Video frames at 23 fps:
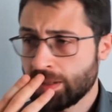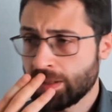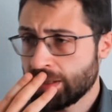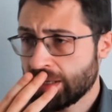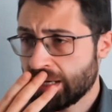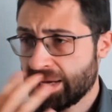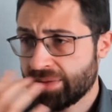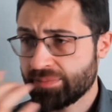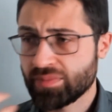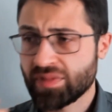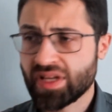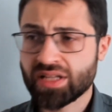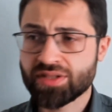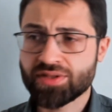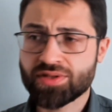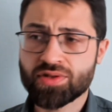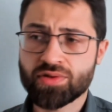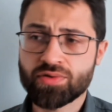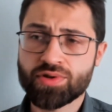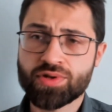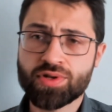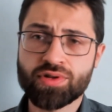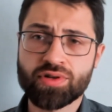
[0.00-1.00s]
I'm not
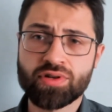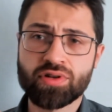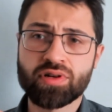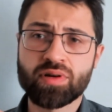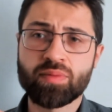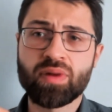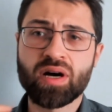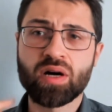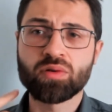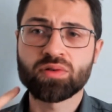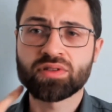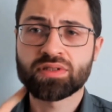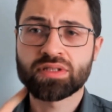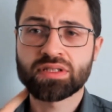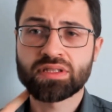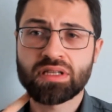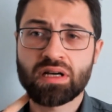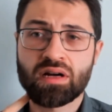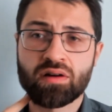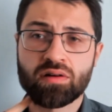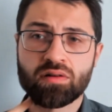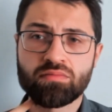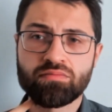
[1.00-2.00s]
so sure about
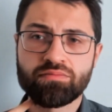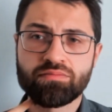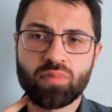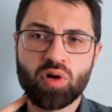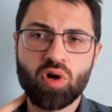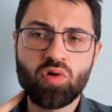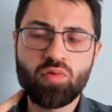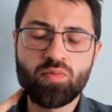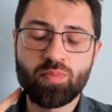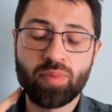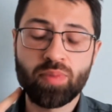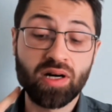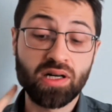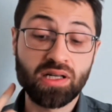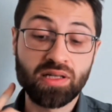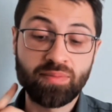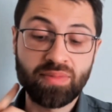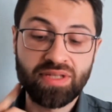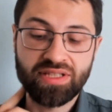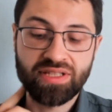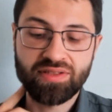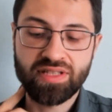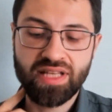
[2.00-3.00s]
our own
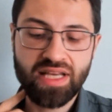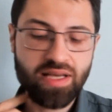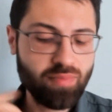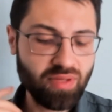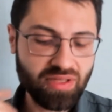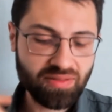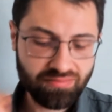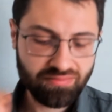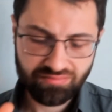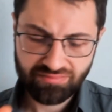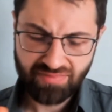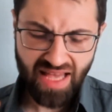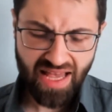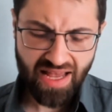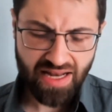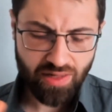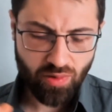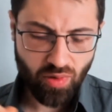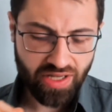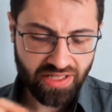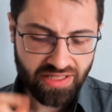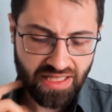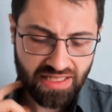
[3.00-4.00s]
parliament today, but
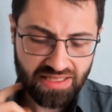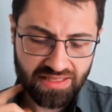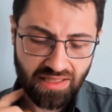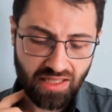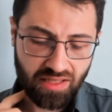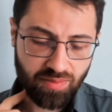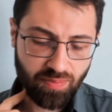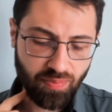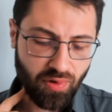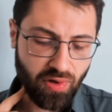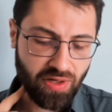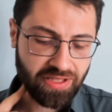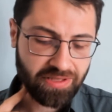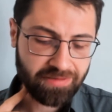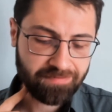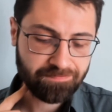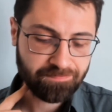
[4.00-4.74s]
anyway, that's not the point.